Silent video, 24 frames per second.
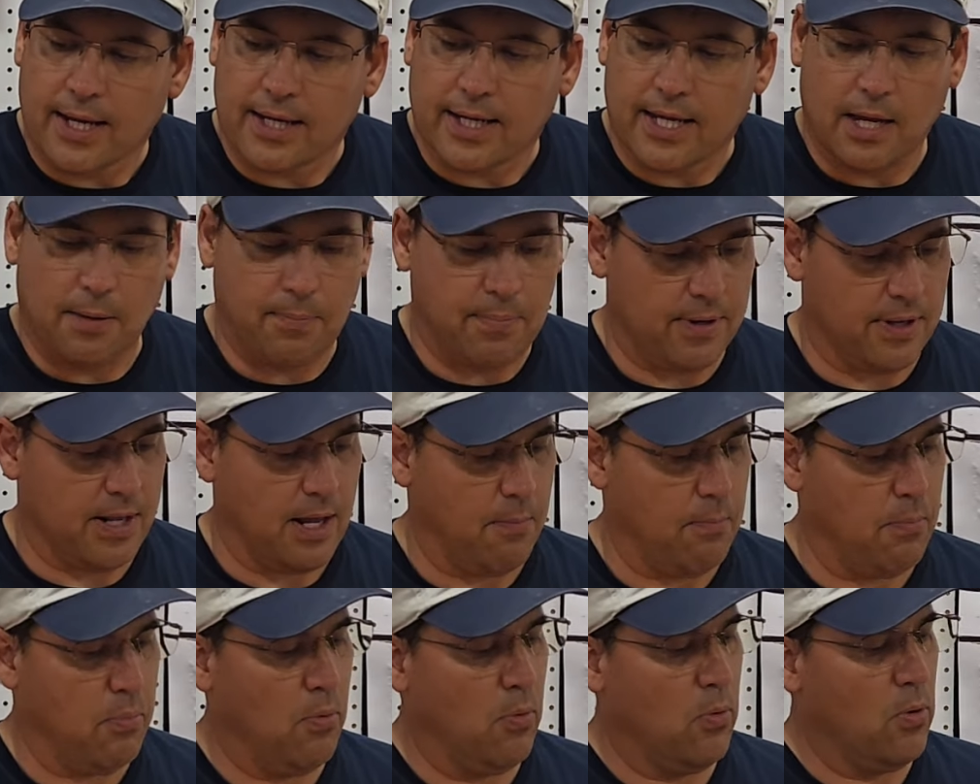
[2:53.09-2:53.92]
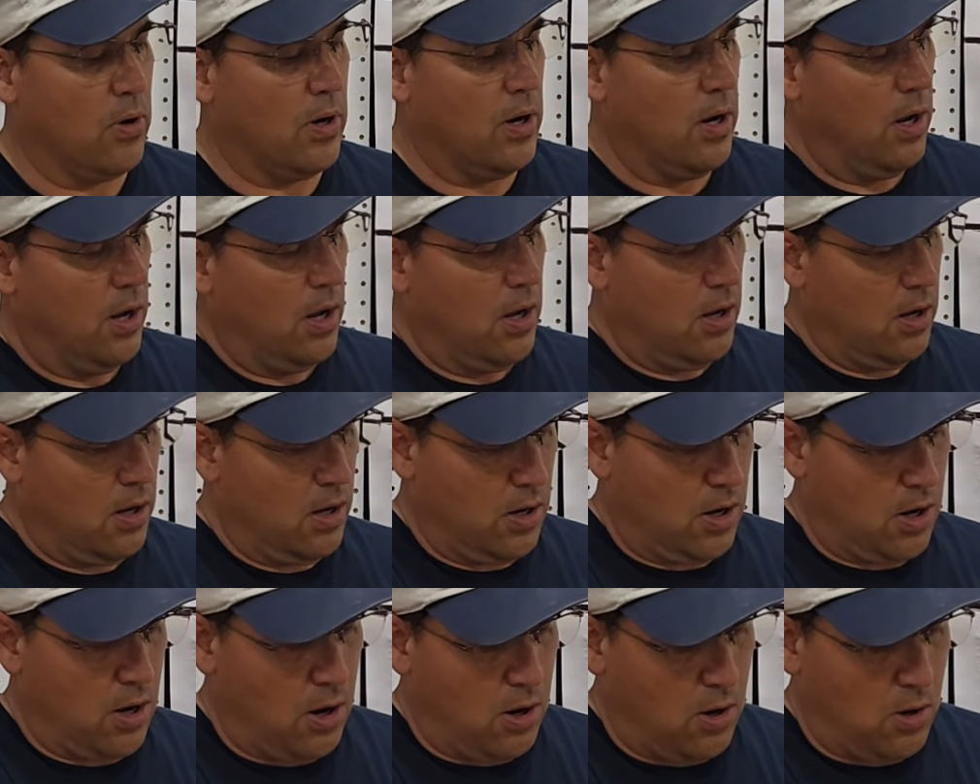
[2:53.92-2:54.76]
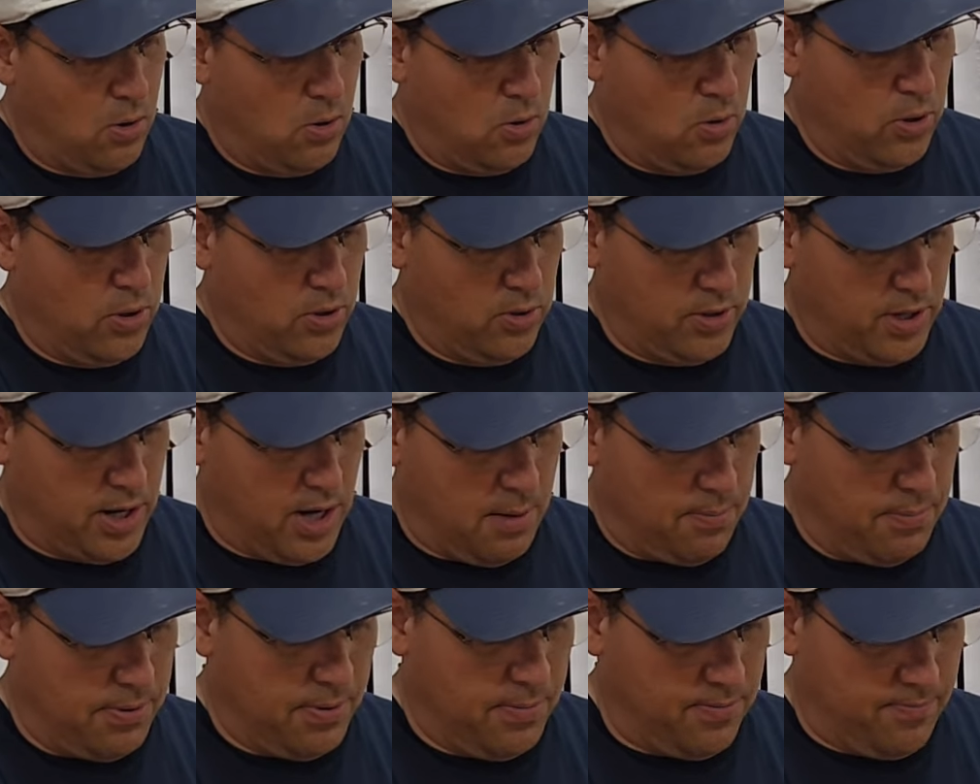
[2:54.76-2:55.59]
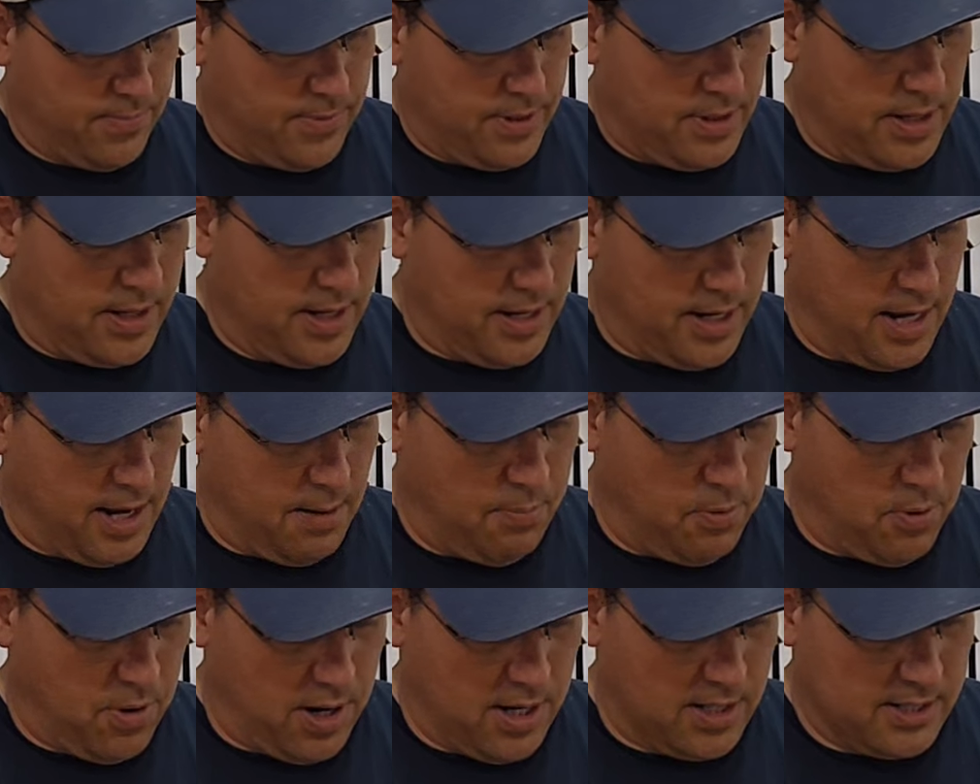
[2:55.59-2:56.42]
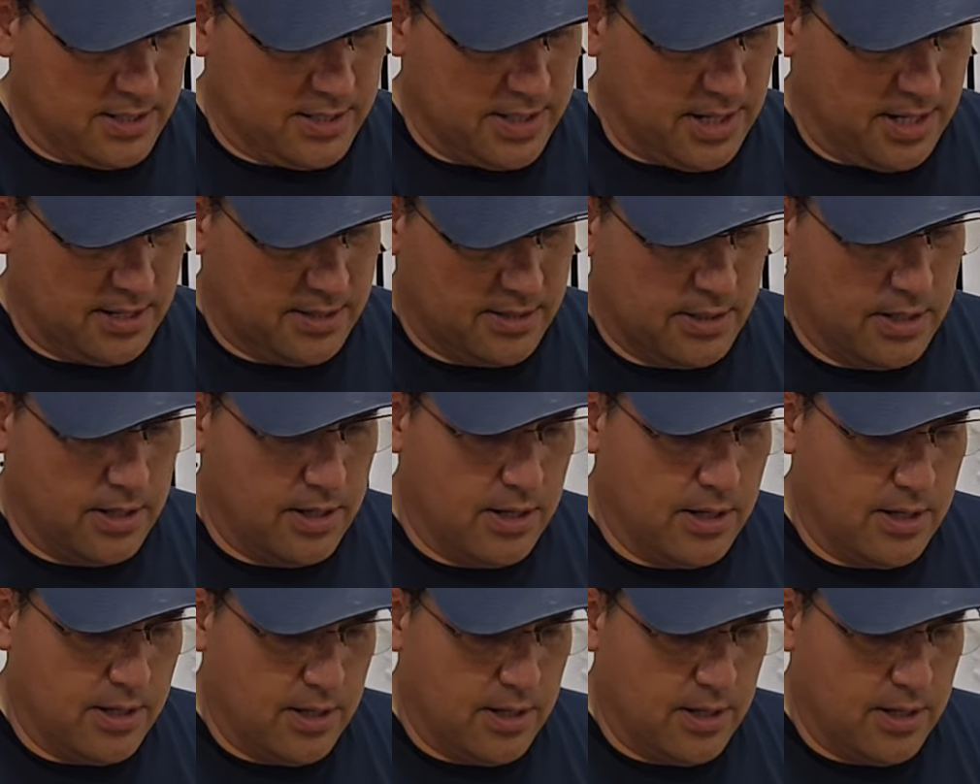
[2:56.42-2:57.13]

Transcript: and keeping that board all oiled up in that process.